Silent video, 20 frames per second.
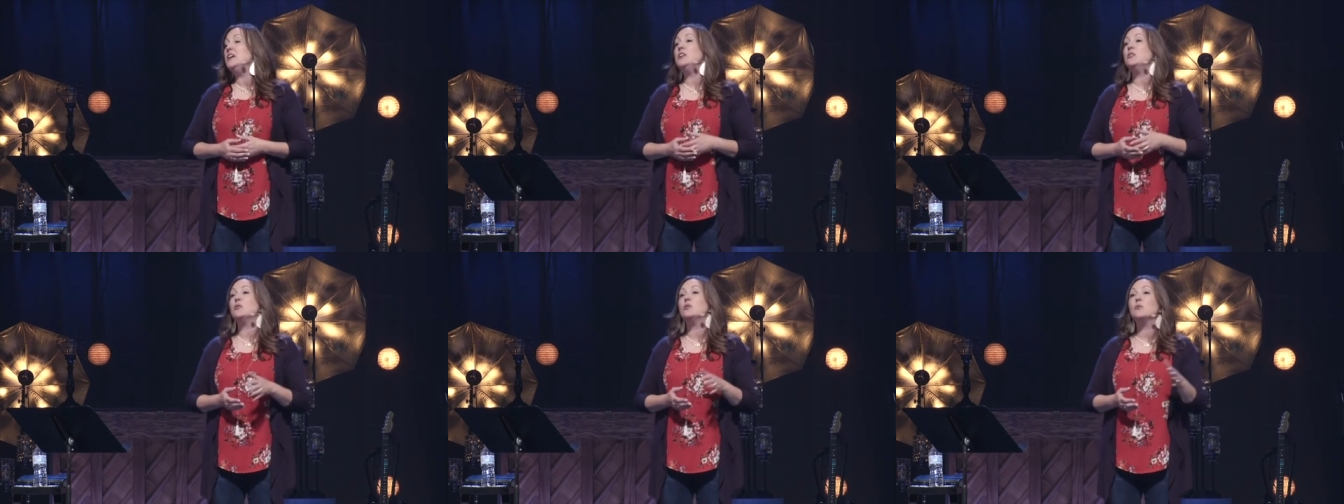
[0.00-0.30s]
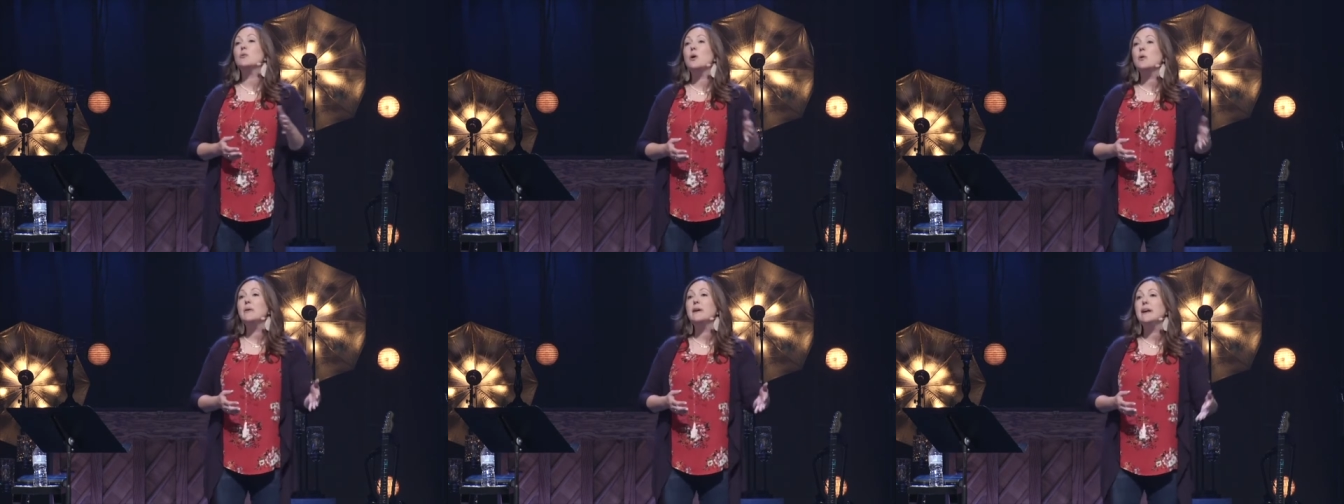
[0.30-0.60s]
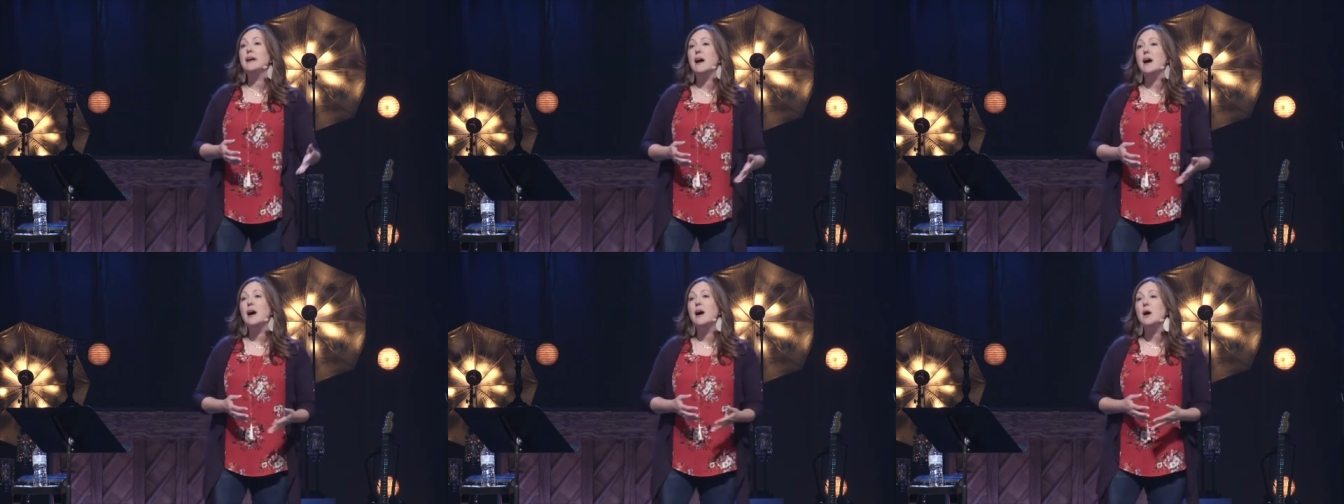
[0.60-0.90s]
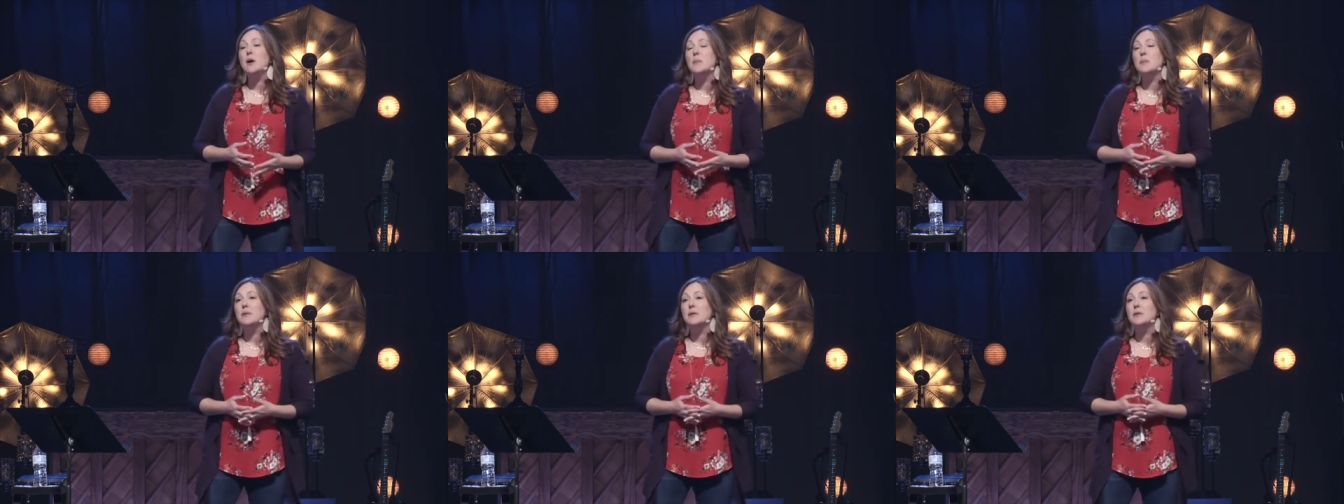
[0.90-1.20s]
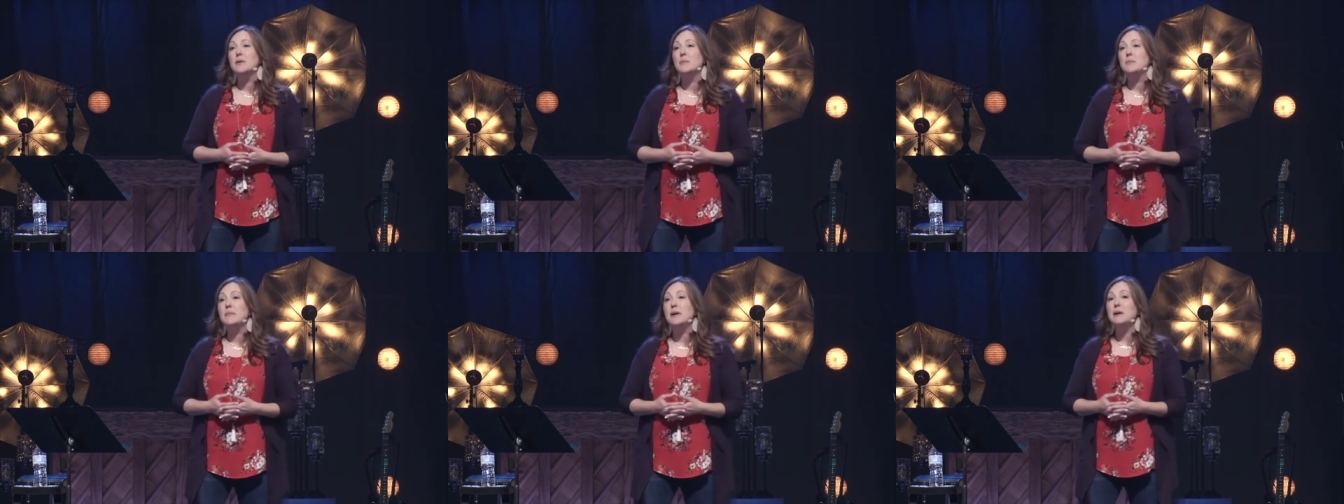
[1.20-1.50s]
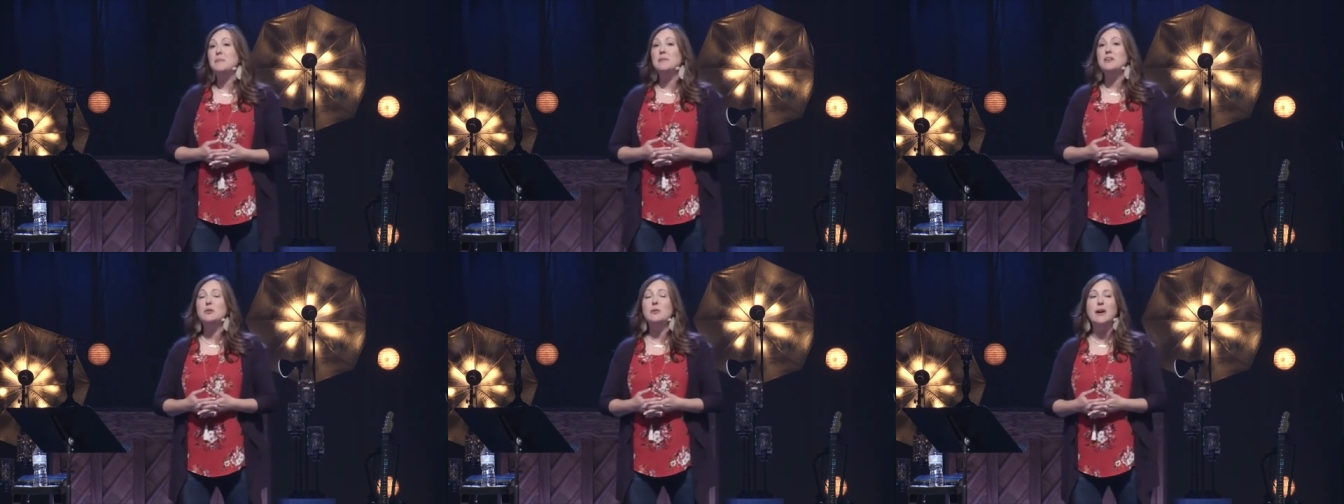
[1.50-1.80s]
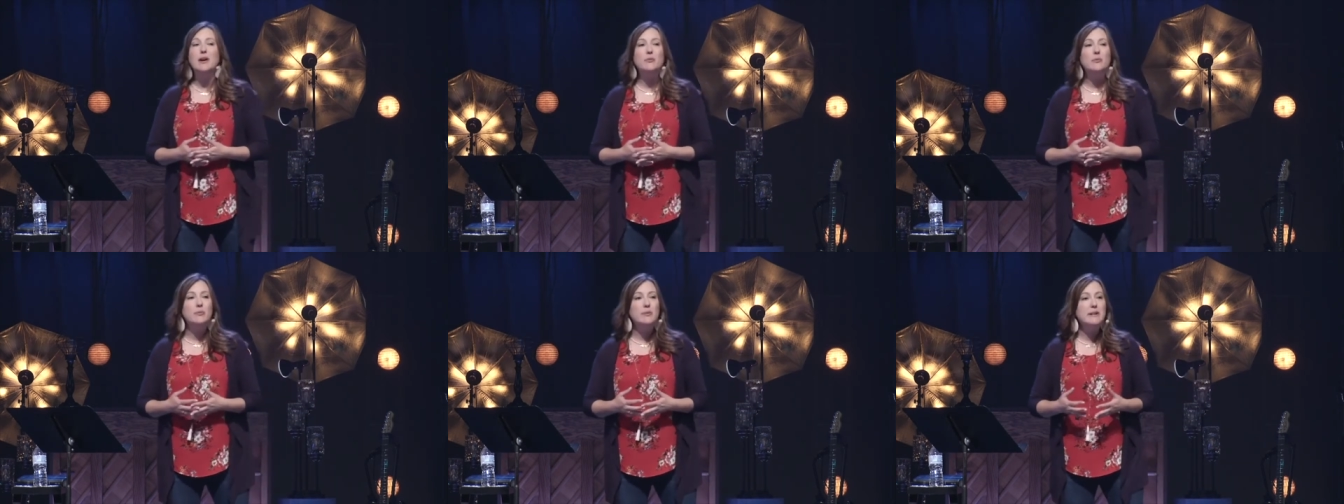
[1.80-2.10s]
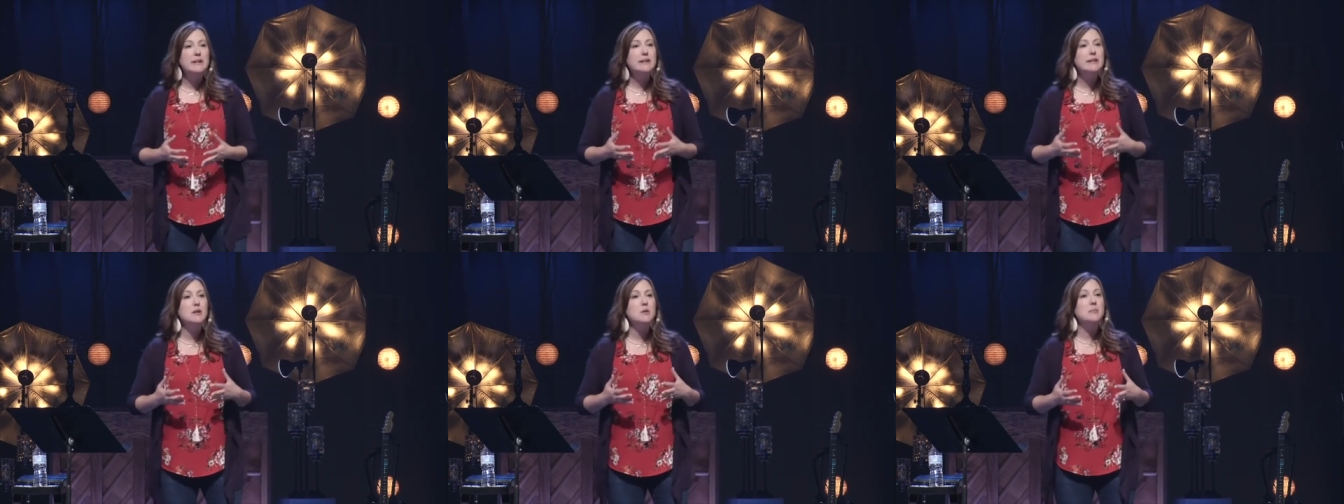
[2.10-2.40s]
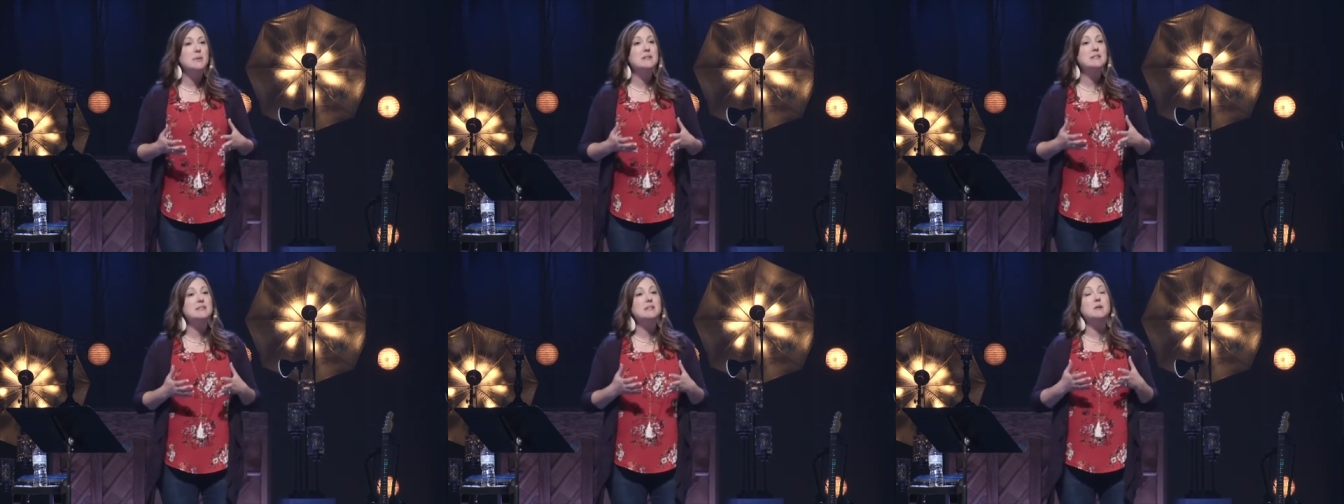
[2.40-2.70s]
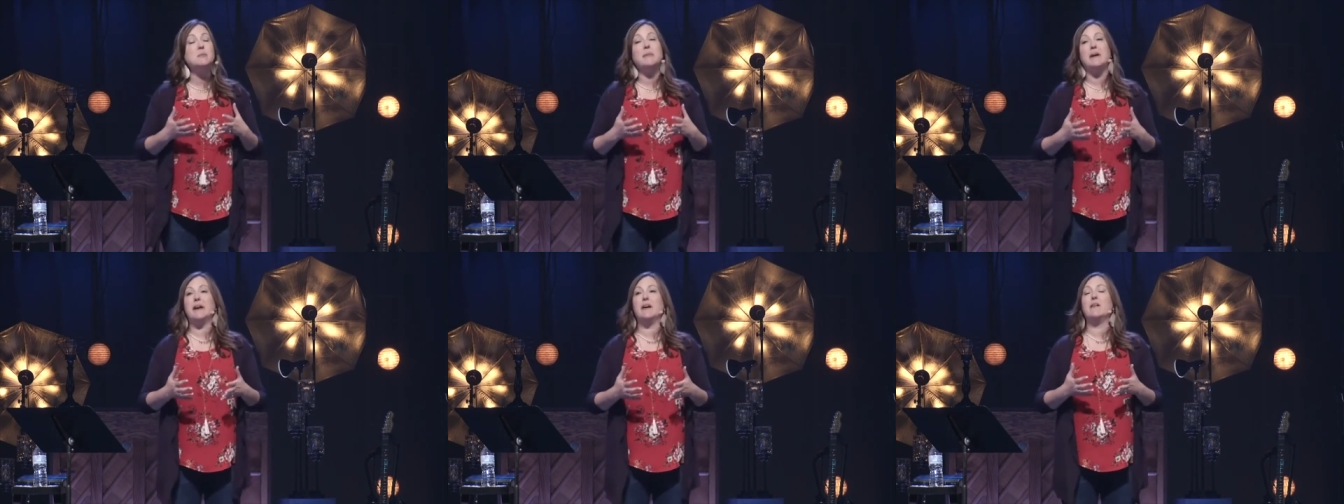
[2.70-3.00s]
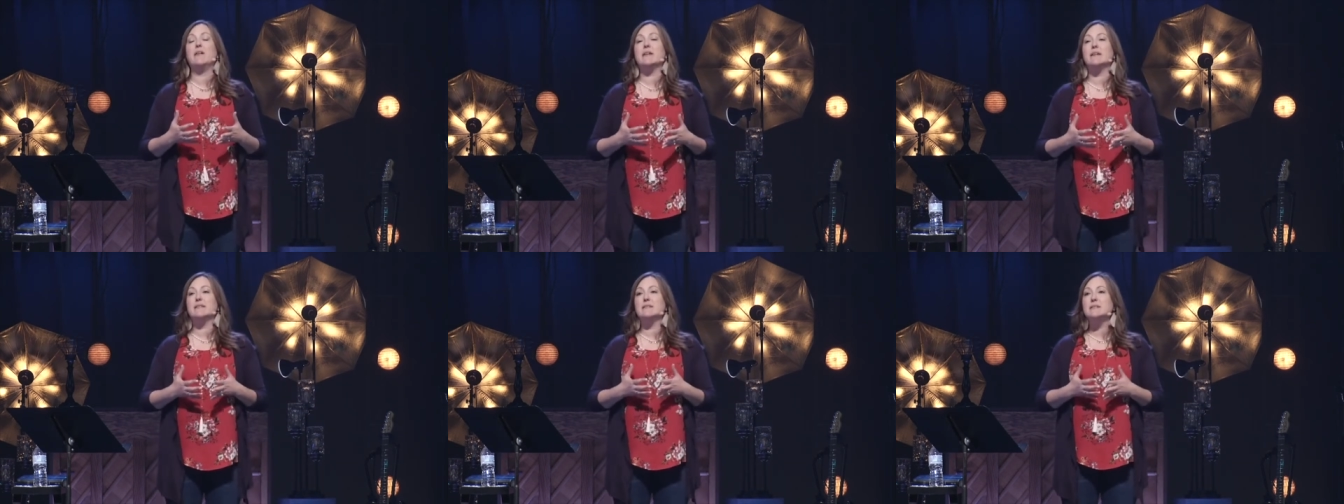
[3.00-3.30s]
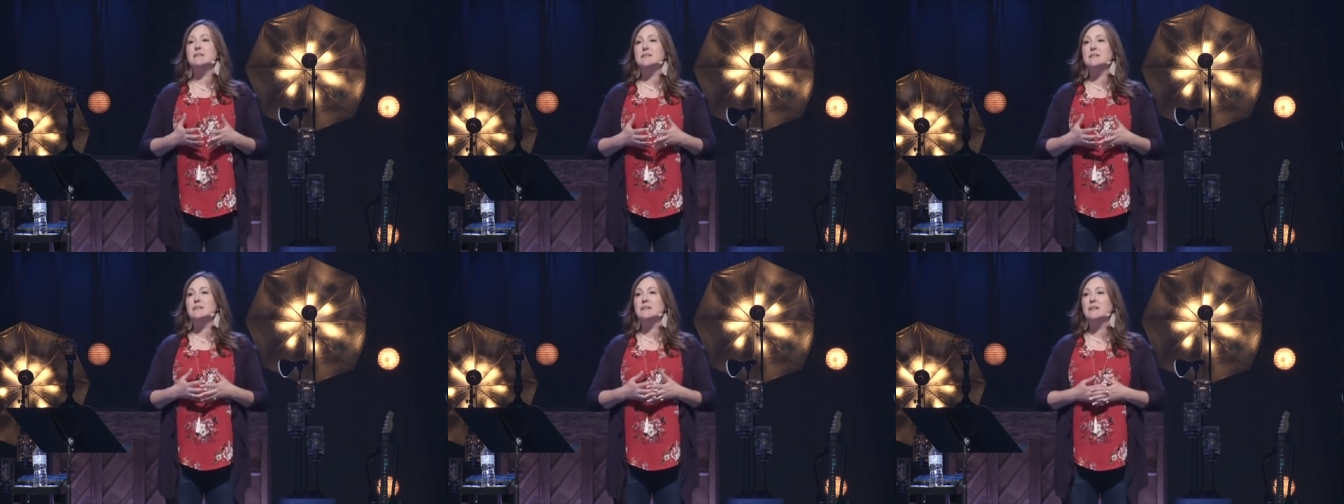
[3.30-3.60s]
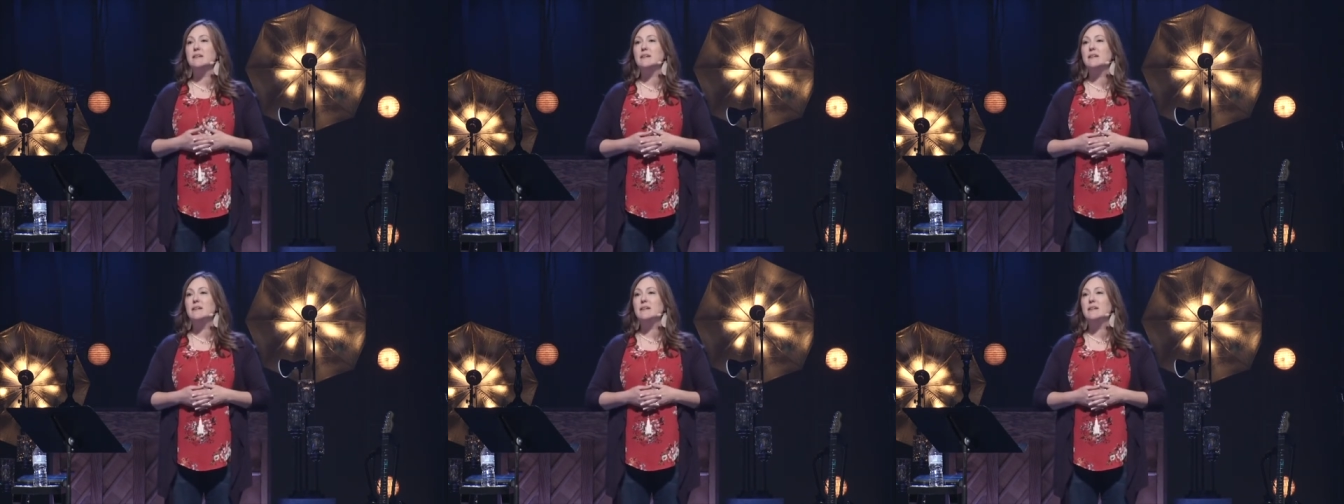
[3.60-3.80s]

You know, growing up, maybe you had really busy parents